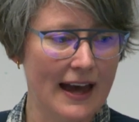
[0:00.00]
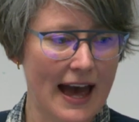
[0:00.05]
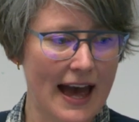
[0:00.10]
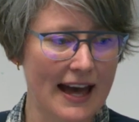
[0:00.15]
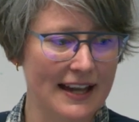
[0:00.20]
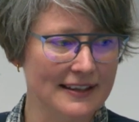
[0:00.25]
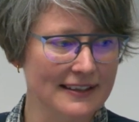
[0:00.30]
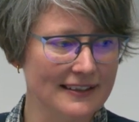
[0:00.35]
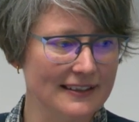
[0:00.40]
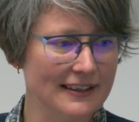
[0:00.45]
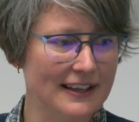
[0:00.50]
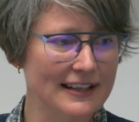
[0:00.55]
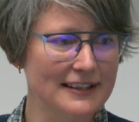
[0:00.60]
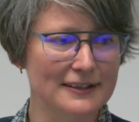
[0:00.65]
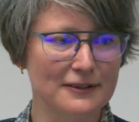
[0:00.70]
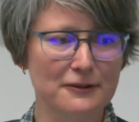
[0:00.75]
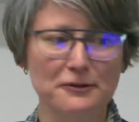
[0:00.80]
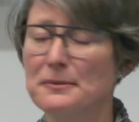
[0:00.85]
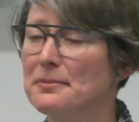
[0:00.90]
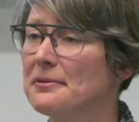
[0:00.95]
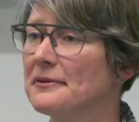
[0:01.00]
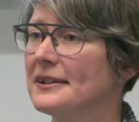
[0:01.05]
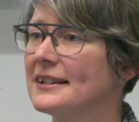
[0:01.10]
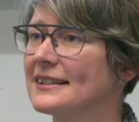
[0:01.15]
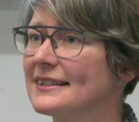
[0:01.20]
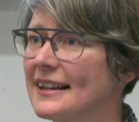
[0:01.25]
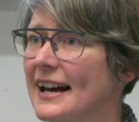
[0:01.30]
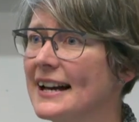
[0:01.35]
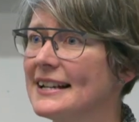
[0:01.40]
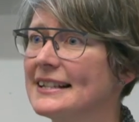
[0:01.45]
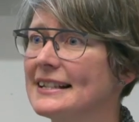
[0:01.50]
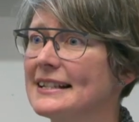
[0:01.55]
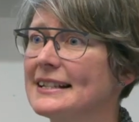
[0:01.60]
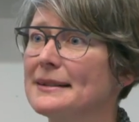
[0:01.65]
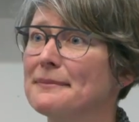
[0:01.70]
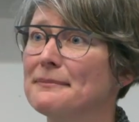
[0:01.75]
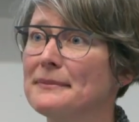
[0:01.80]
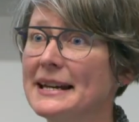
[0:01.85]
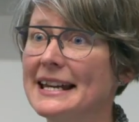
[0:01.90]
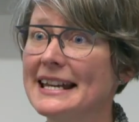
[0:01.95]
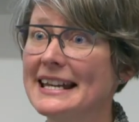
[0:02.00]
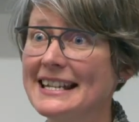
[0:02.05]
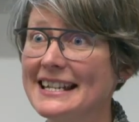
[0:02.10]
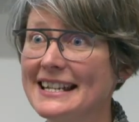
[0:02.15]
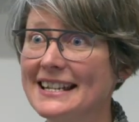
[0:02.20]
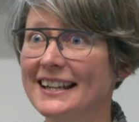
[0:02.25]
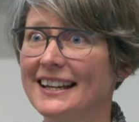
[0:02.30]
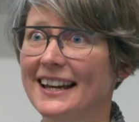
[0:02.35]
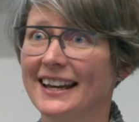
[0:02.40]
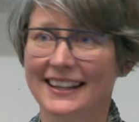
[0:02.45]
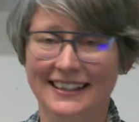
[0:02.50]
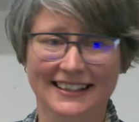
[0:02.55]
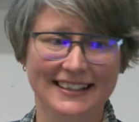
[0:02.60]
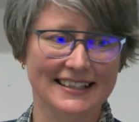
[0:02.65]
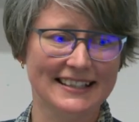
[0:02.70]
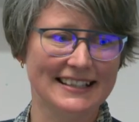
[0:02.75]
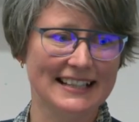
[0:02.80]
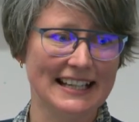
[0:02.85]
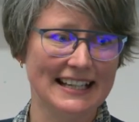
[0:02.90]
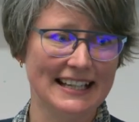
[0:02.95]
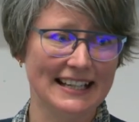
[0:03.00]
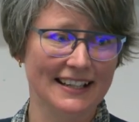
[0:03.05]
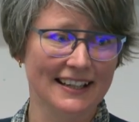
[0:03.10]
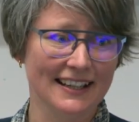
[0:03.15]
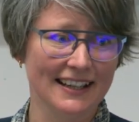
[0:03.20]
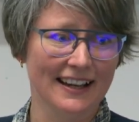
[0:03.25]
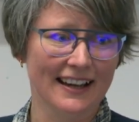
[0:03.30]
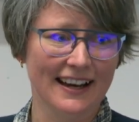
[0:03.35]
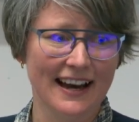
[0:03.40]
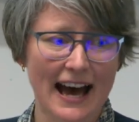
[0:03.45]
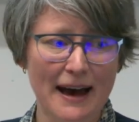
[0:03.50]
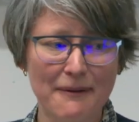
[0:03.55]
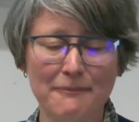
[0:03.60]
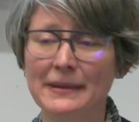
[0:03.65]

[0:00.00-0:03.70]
And it's super exciting to me to see a